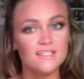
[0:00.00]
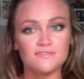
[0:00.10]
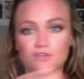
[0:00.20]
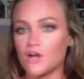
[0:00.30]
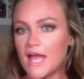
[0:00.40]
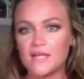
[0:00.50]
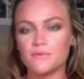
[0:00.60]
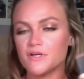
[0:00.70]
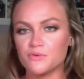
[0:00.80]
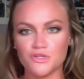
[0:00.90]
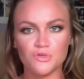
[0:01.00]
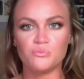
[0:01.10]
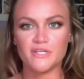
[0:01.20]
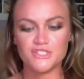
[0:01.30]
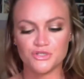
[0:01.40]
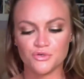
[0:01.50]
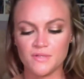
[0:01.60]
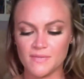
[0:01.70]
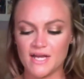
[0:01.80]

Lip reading: for anywhere where you'd place your cream